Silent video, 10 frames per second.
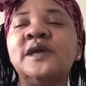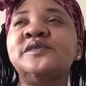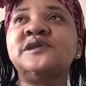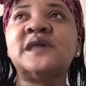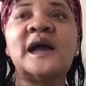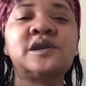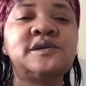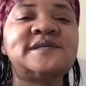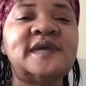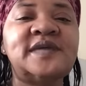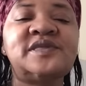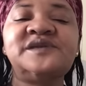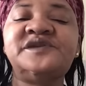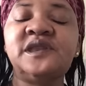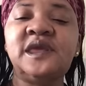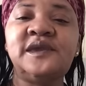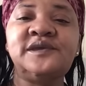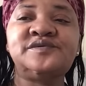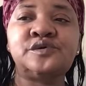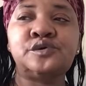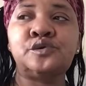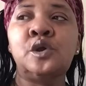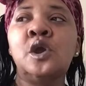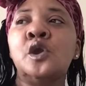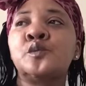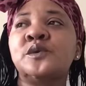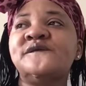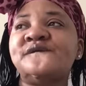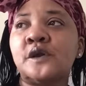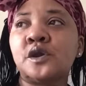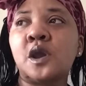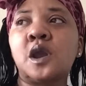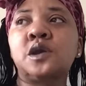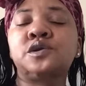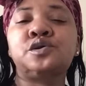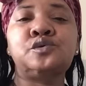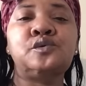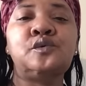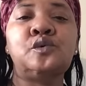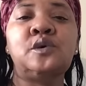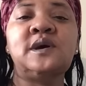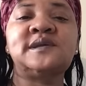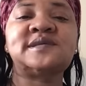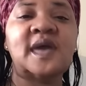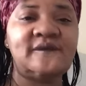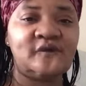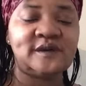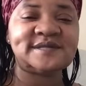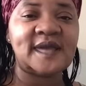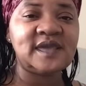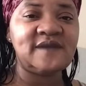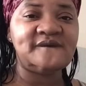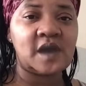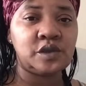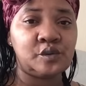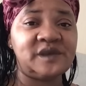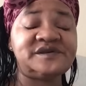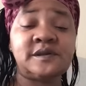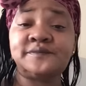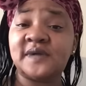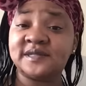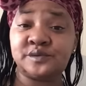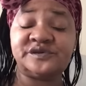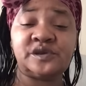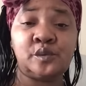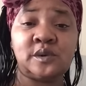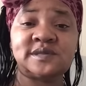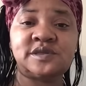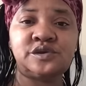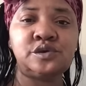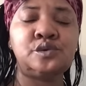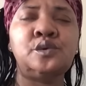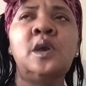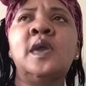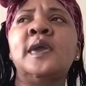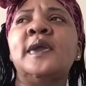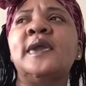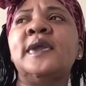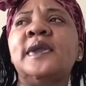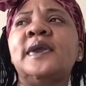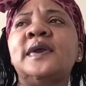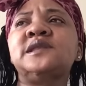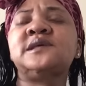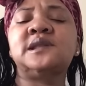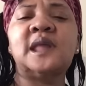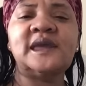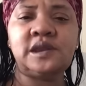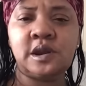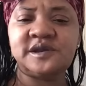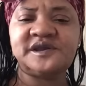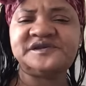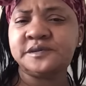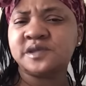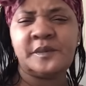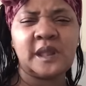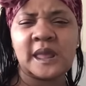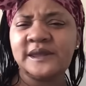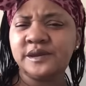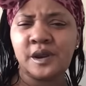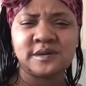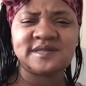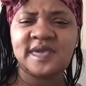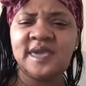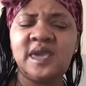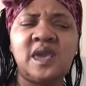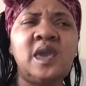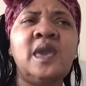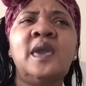And the doctor said that she needed to refer her to a site for a psych evaluation if that's what she wants to do. And to lighten her, because she was talking about lighten her skin.